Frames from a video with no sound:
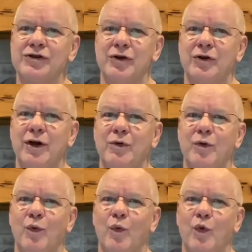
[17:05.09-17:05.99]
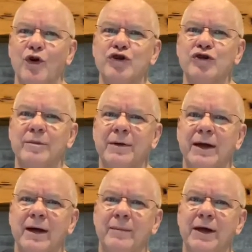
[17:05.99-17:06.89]
though, who will worship
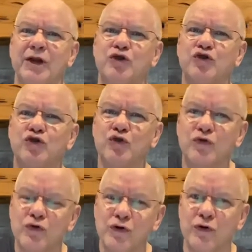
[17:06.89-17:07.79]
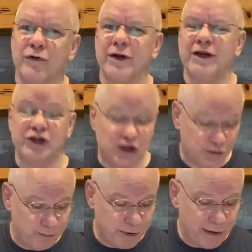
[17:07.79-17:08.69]
him in truth, in
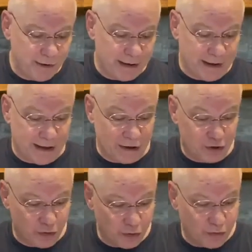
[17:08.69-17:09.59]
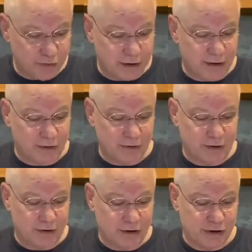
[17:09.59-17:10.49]
spirit and in truth, he goes
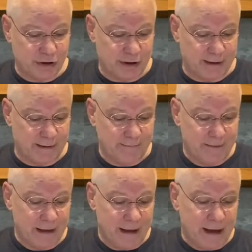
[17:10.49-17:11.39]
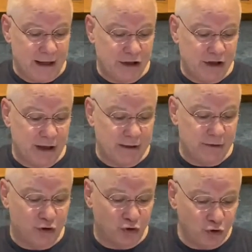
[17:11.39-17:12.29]
on to say. He
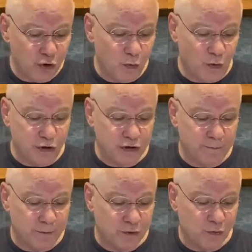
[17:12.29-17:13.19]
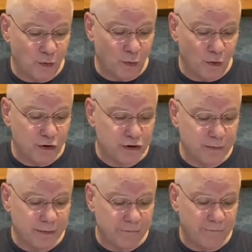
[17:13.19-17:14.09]
said, true worshipers will
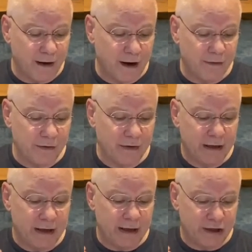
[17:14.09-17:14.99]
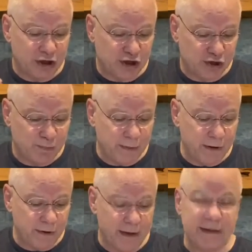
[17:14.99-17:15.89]
worship the Father in
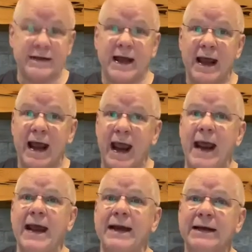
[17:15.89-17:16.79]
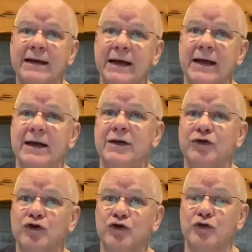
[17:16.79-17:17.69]
spirit and in
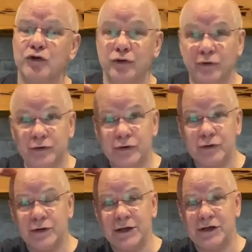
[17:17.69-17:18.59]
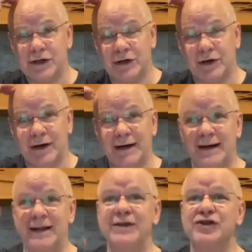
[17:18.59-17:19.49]
truth. Two things here.
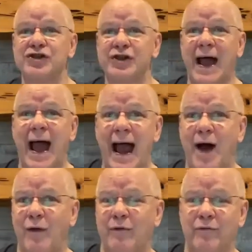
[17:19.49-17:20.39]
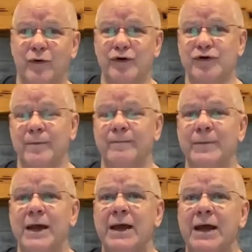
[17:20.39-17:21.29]
Now, this is the how of worship.
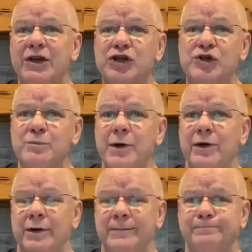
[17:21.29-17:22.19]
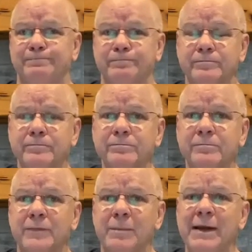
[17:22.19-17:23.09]
In spirit,
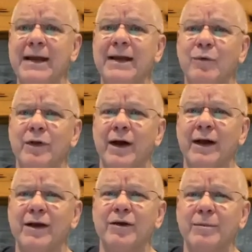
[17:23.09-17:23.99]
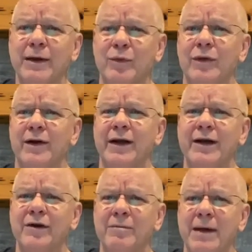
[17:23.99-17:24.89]
meaning with our inner being, with our
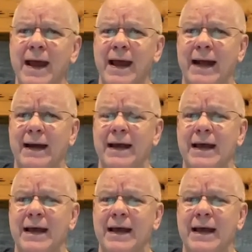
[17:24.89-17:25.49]
inner man,